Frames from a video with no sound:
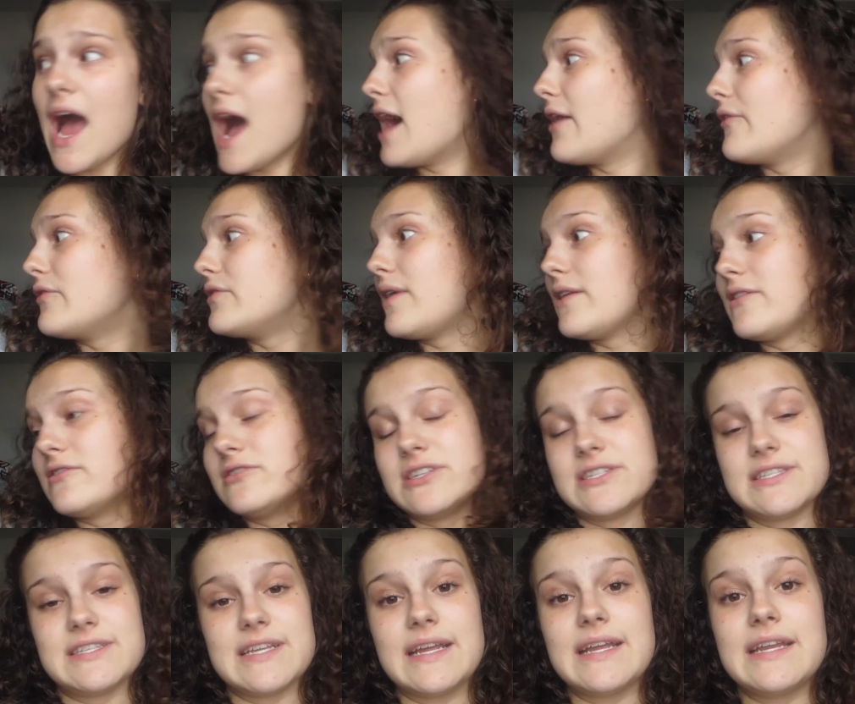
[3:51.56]
I would rather
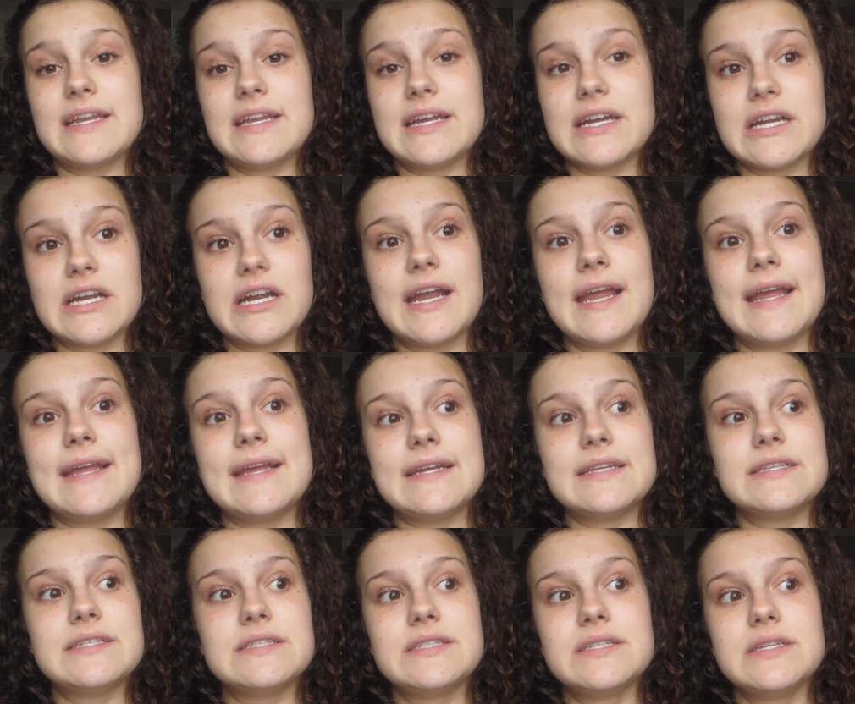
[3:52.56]
just sit in here
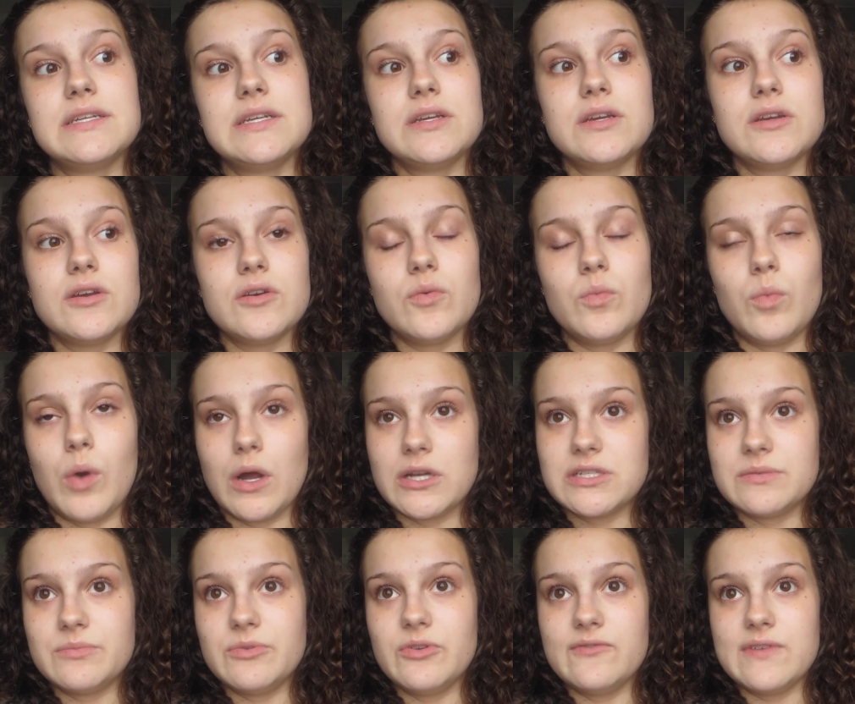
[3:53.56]
and
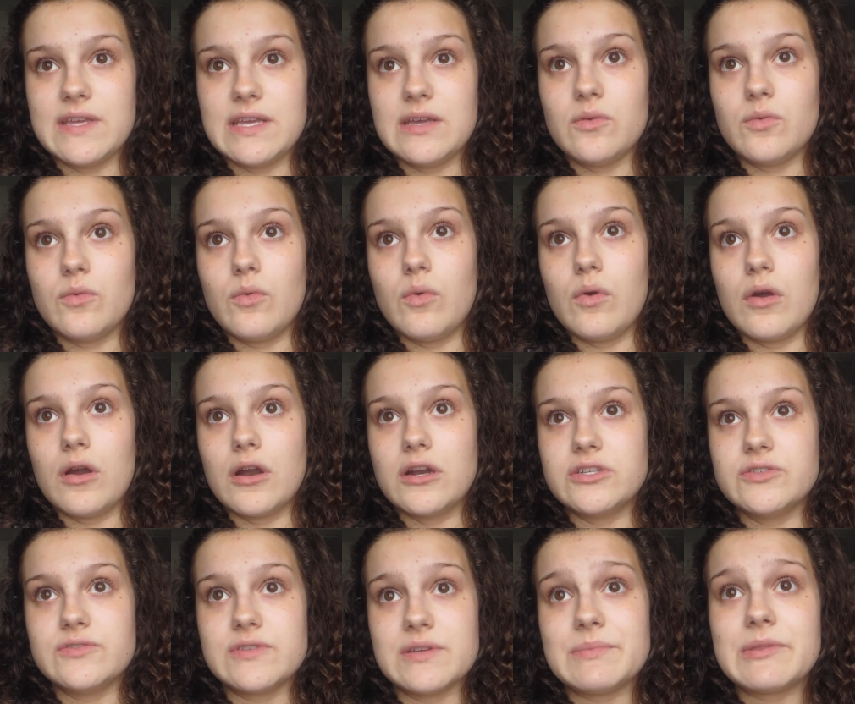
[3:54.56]
watch a movie or
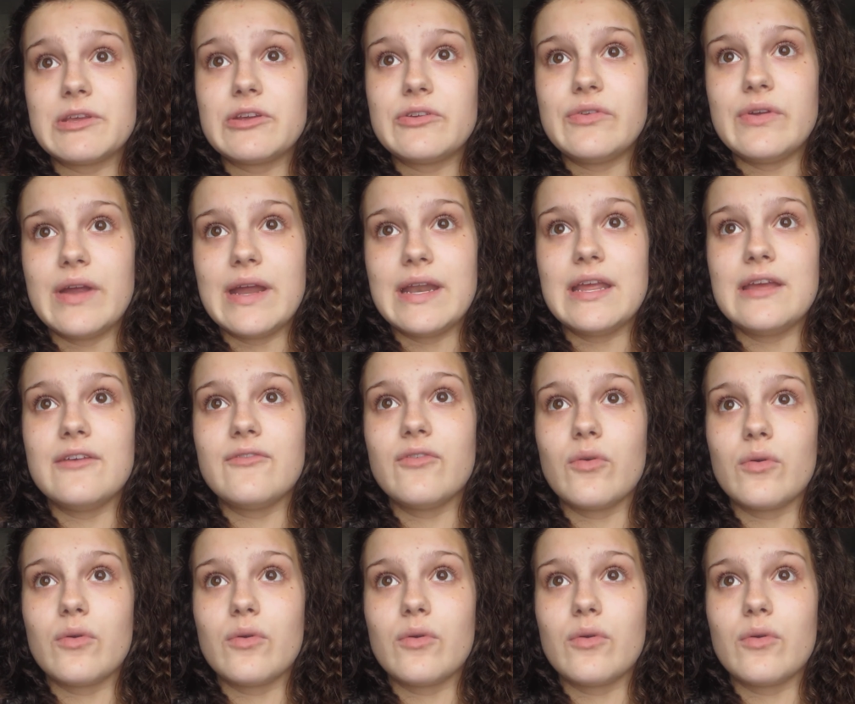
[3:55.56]
do something creative,